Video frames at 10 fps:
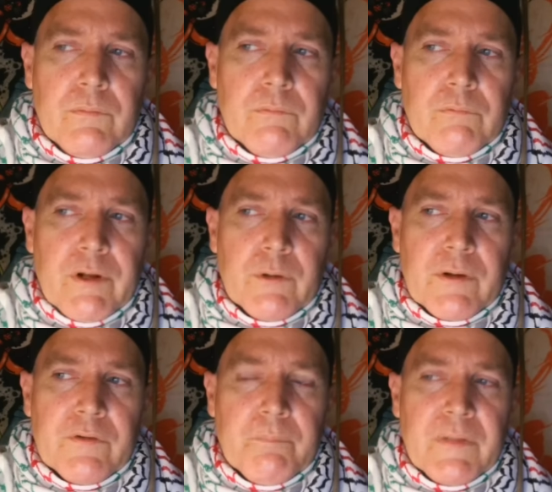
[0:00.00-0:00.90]
render
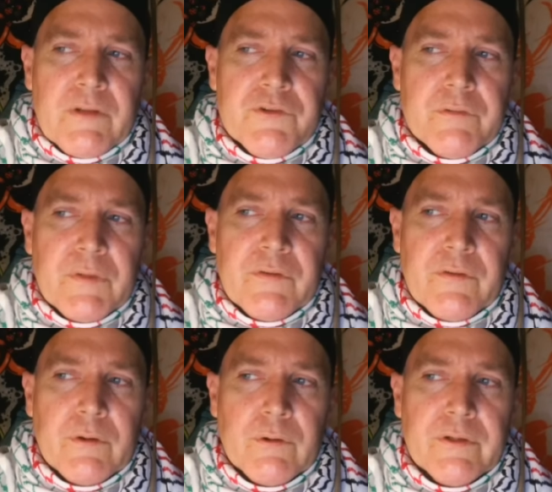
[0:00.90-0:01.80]
its mentioned
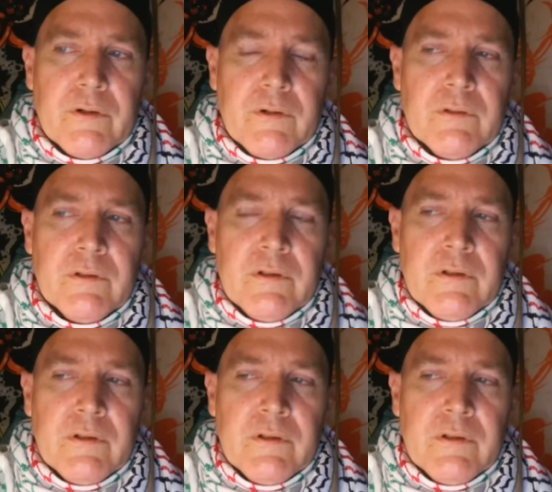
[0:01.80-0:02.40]
material